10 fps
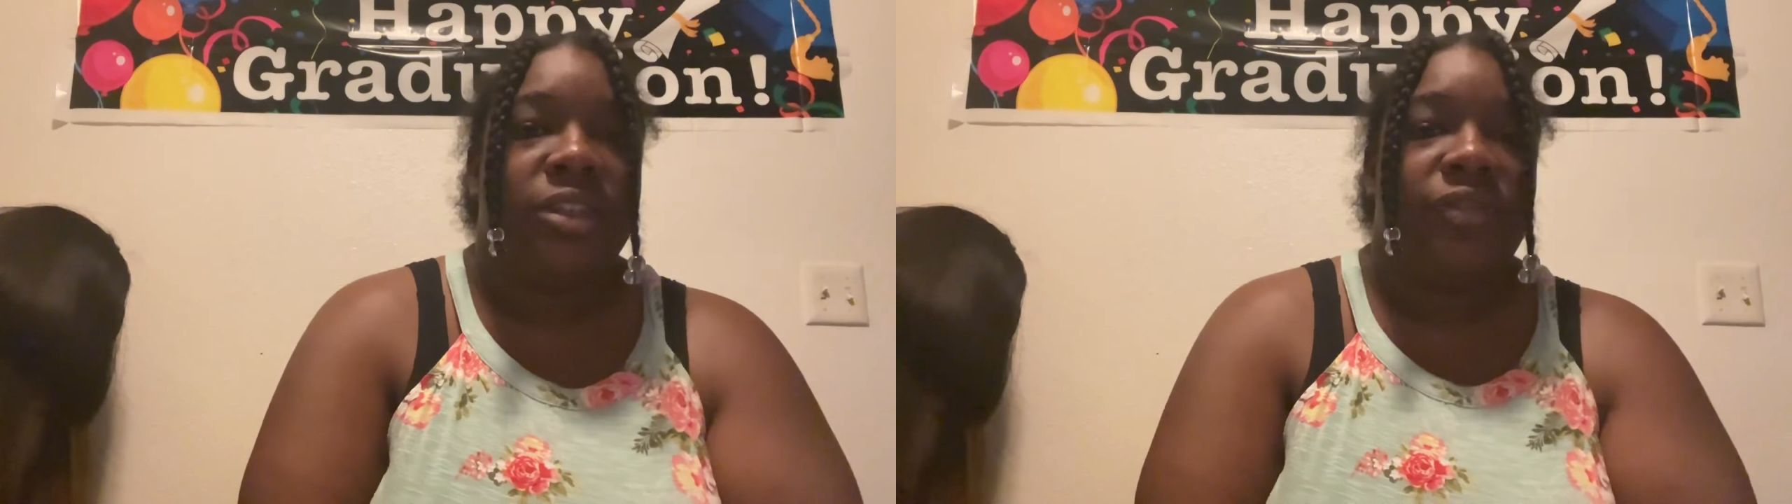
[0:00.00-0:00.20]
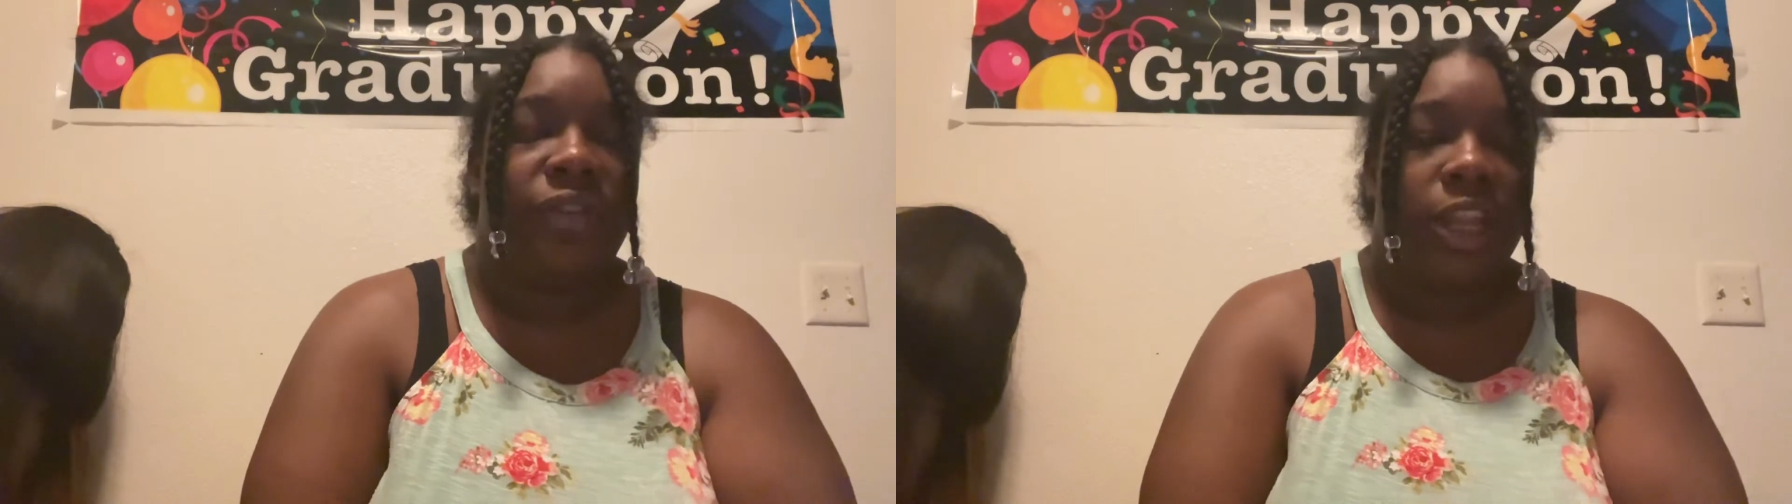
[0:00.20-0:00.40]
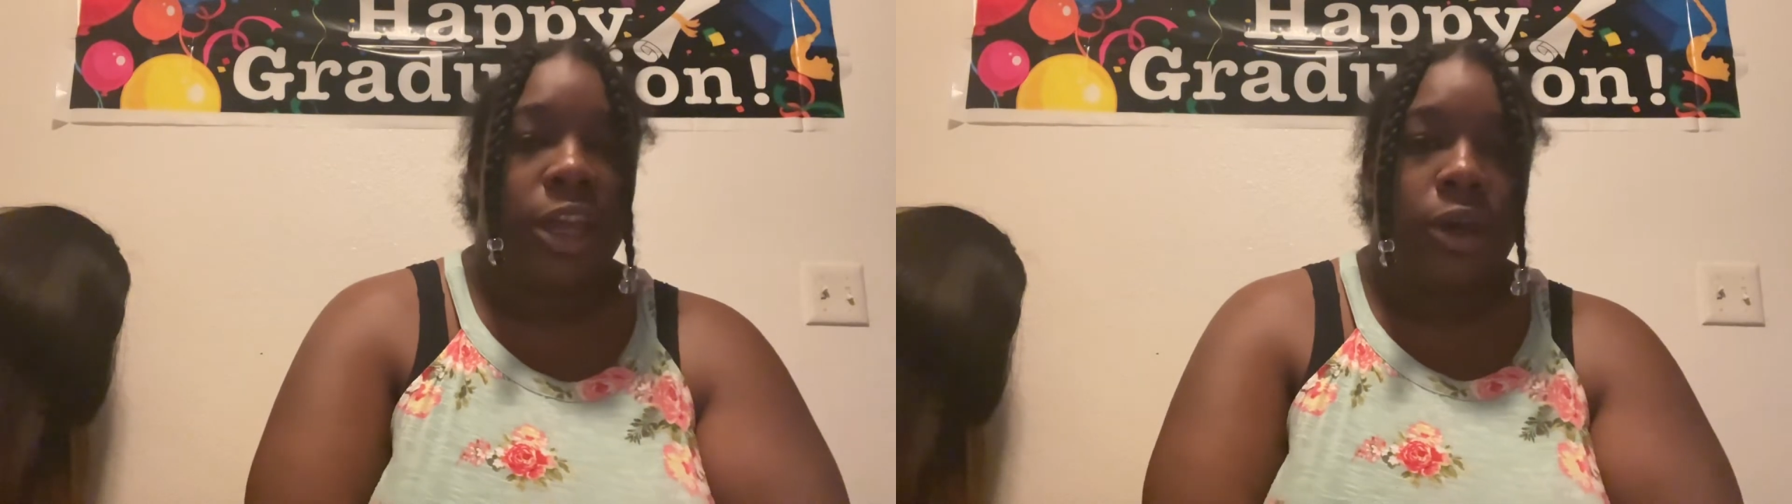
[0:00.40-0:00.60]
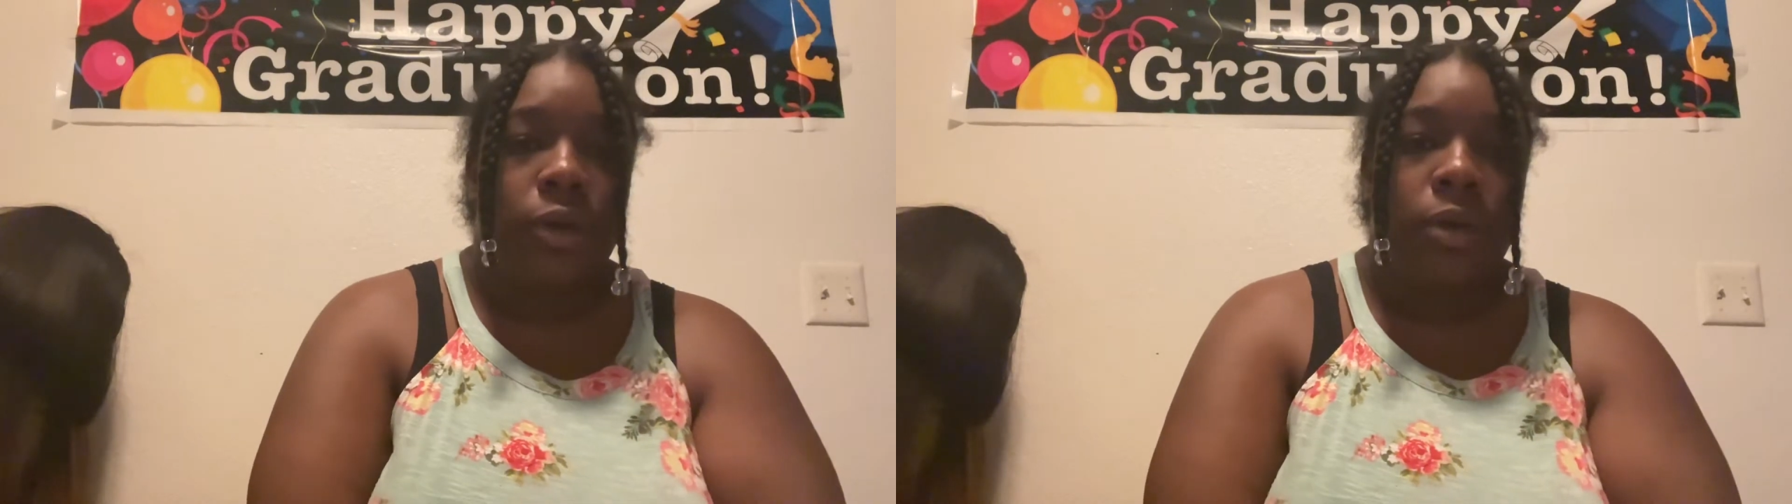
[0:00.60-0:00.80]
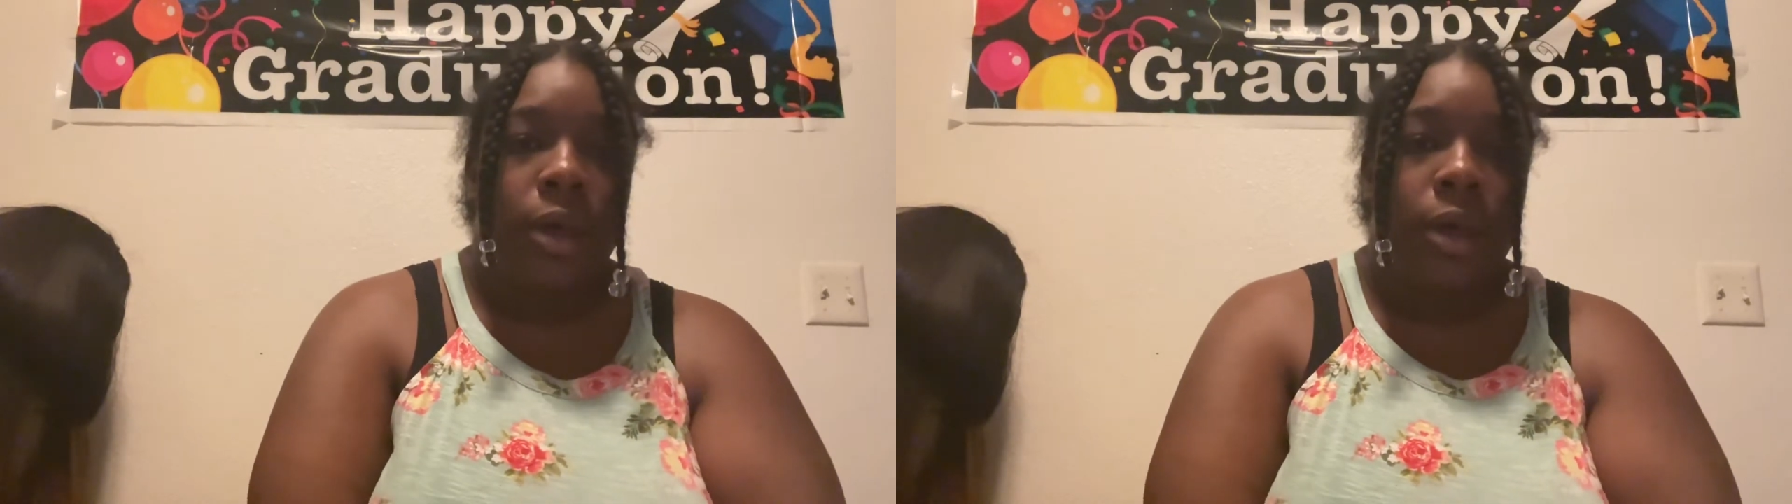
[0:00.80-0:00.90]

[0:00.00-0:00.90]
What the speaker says: this video,